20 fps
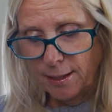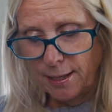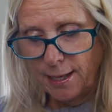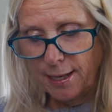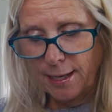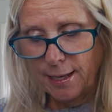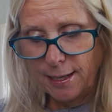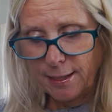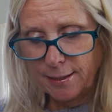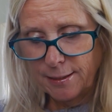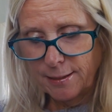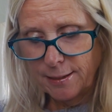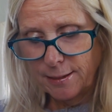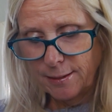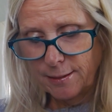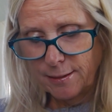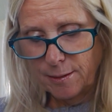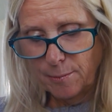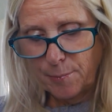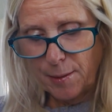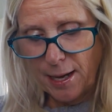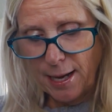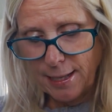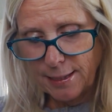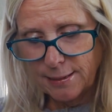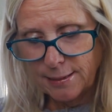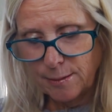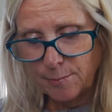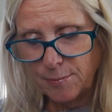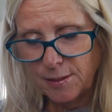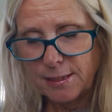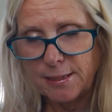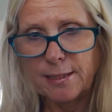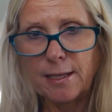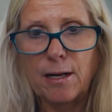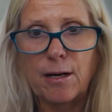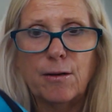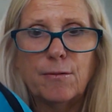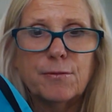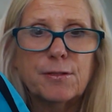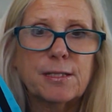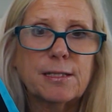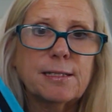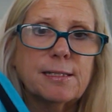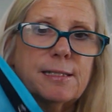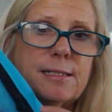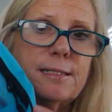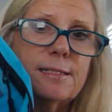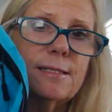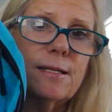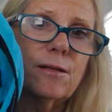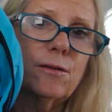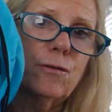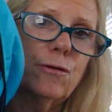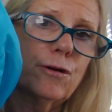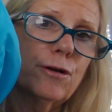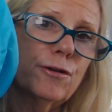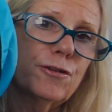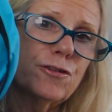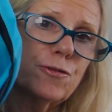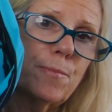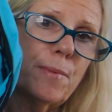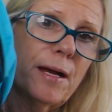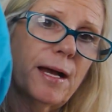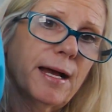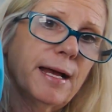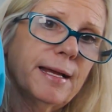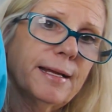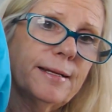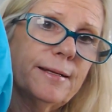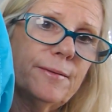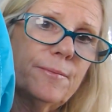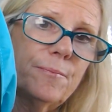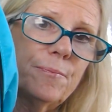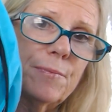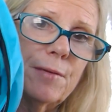And the bags themselves, this is the large bag.